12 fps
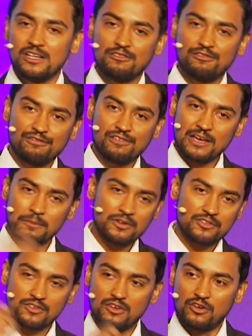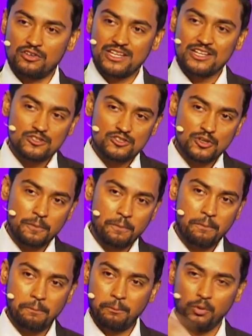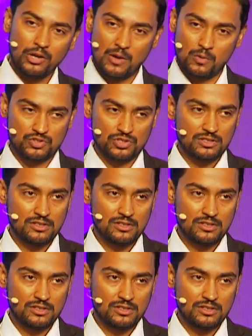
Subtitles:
a fiber or nanotube pull out